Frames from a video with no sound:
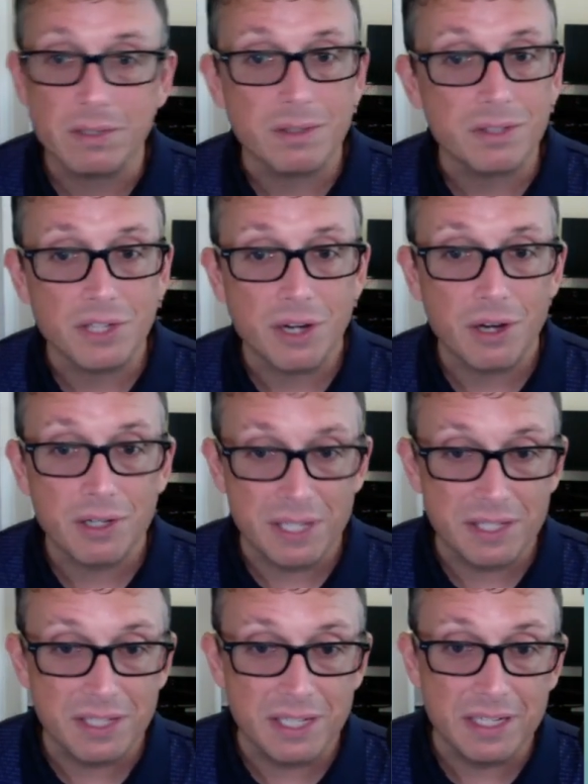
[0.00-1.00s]
the
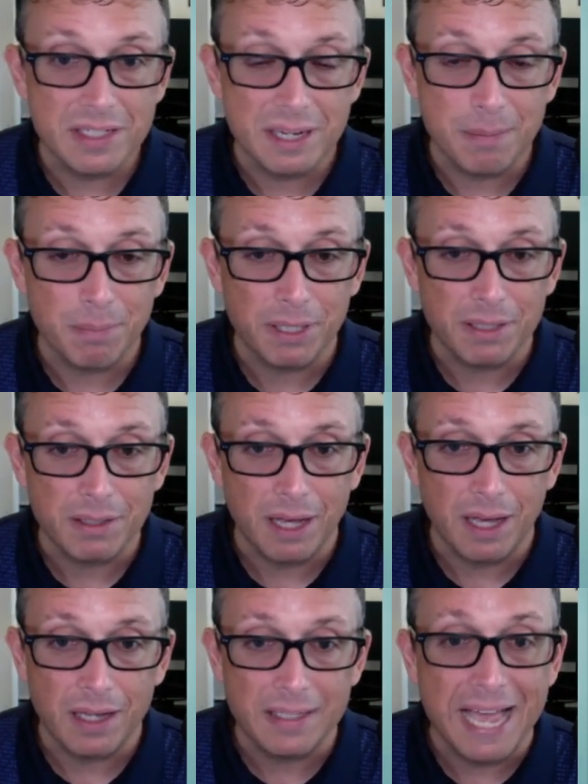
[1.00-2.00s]
CRTC
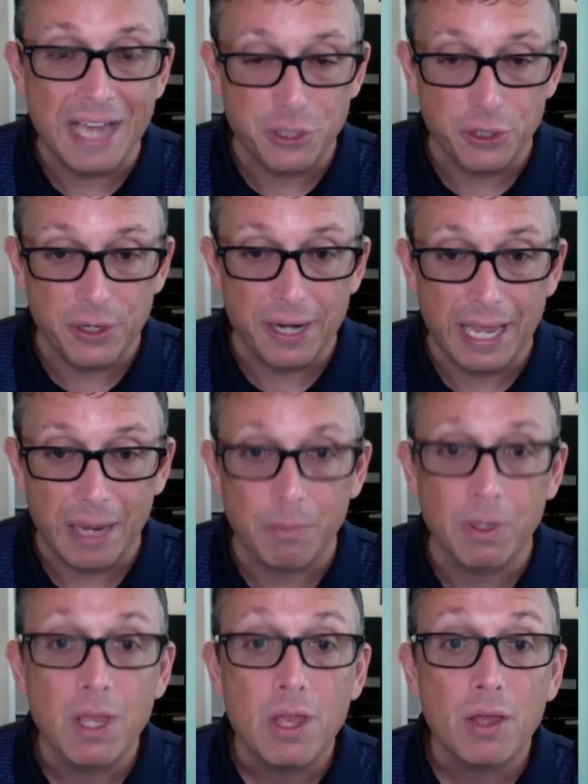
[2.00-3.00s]
template dash your name.
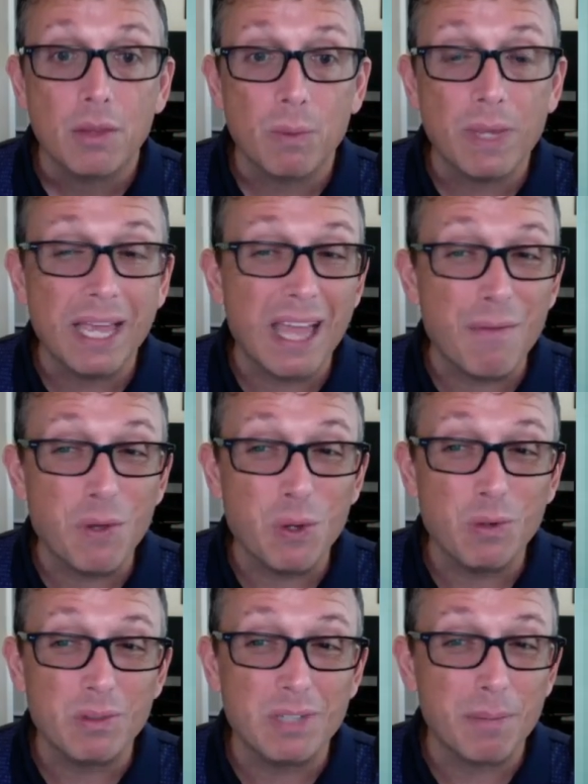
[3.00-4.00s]
We gave
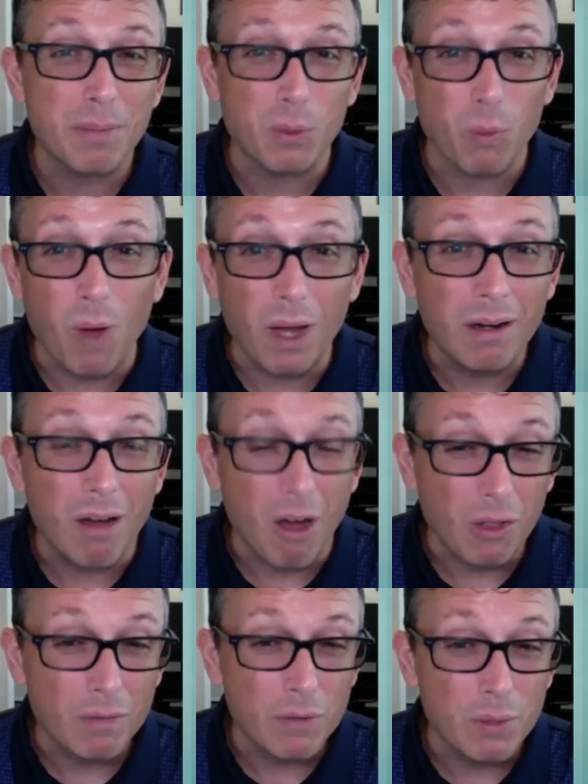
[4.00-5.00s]
you template 1,
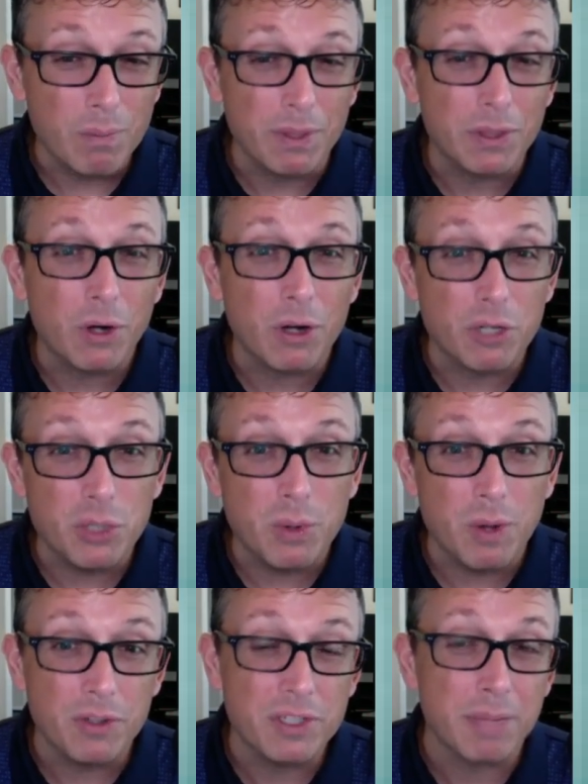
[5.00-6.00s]
all of you, but there are 2
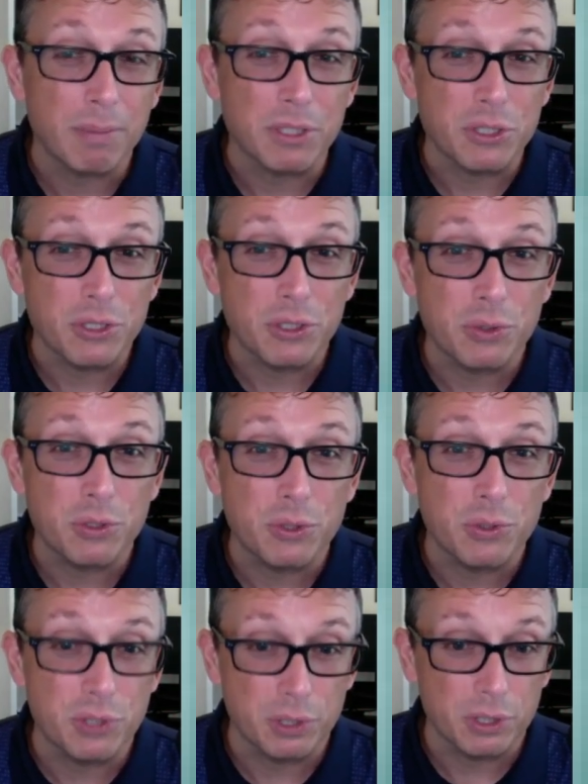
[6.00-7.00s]
other templates should you
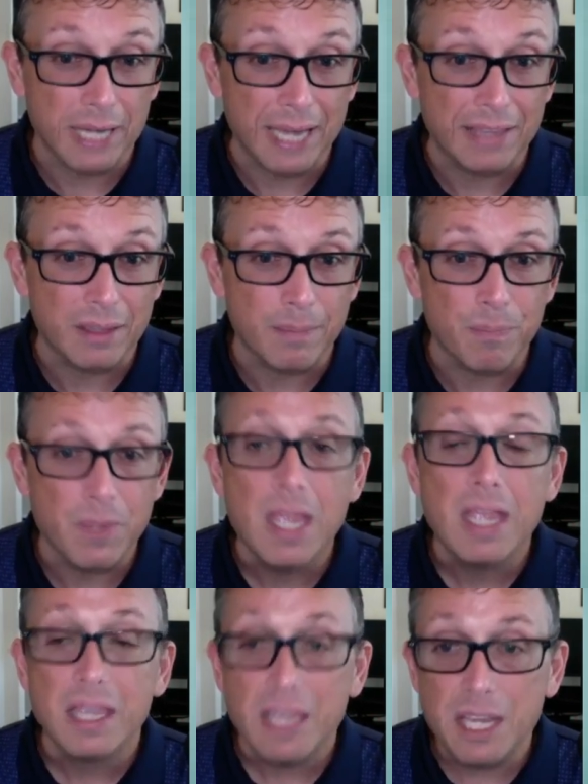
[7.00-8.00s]
choose to look at them.
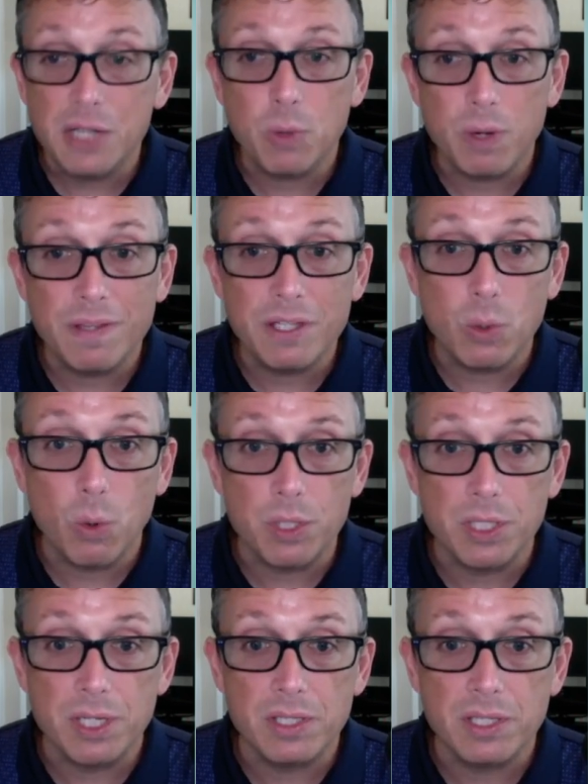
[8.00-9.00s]
Each one of these
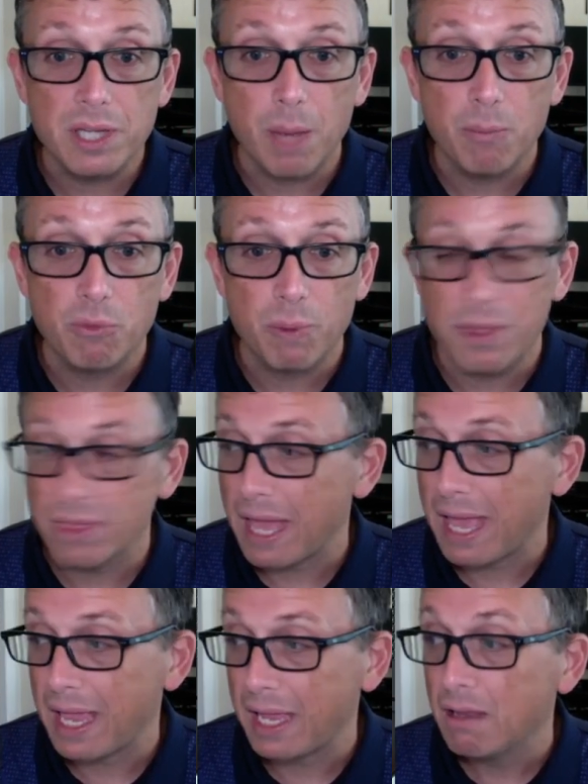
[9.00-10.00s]
courses comes with
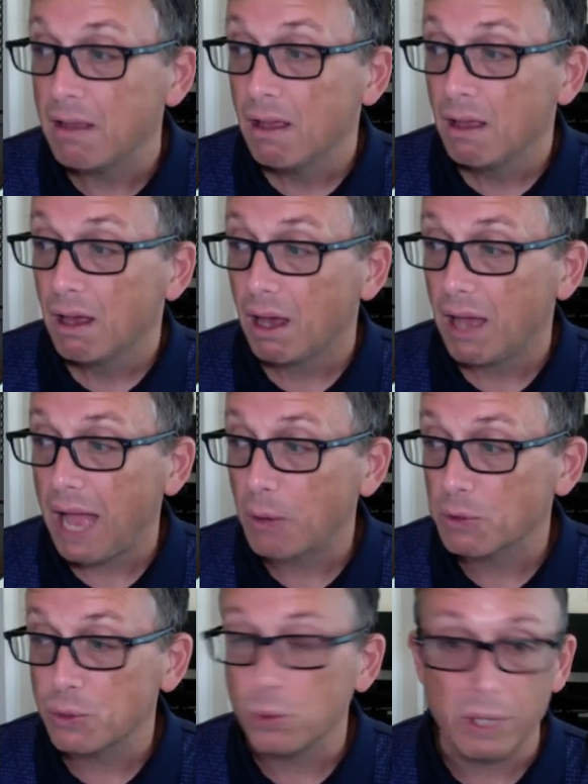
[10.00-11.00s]
a how
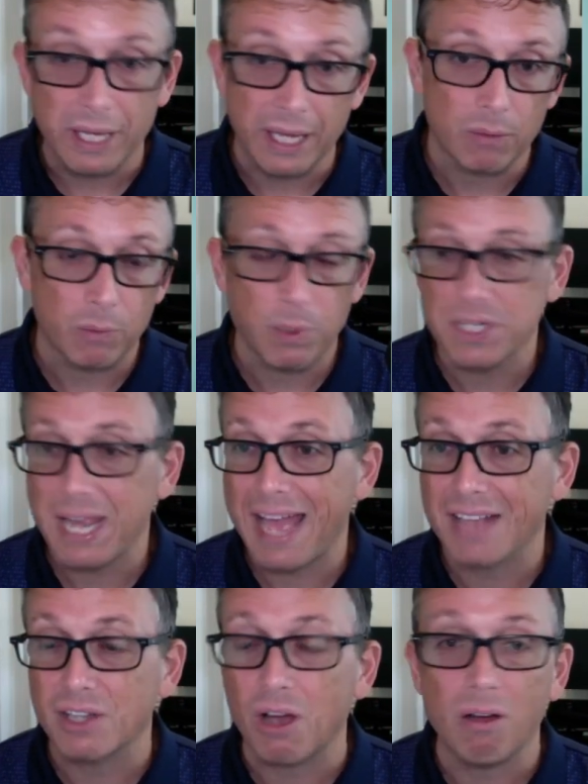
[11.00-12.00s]
toolkit, which
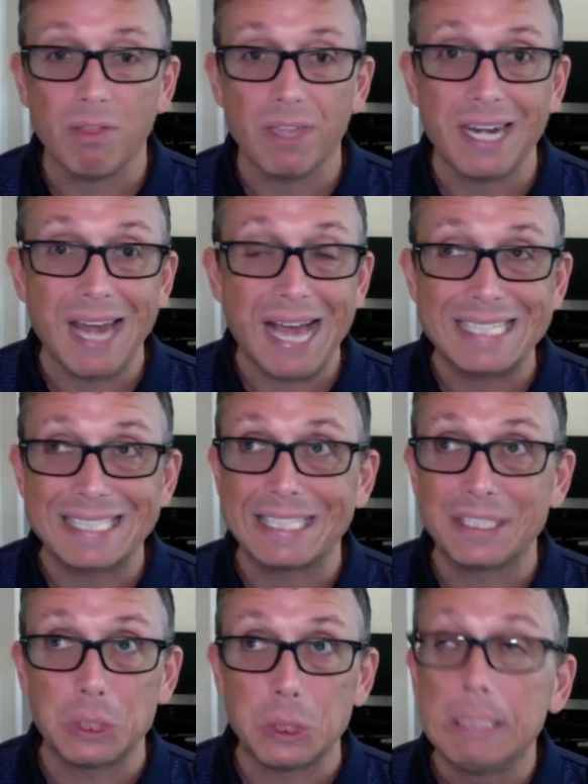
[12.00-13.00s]
has all the nice
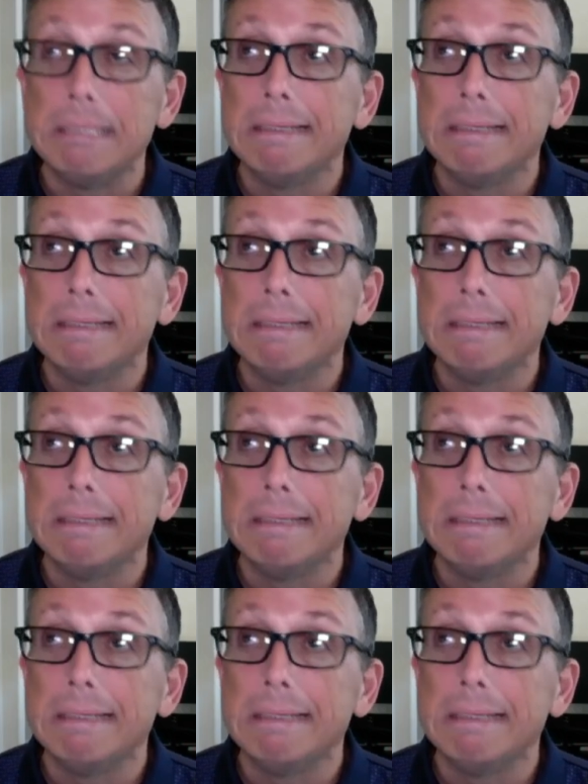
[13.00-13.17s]
little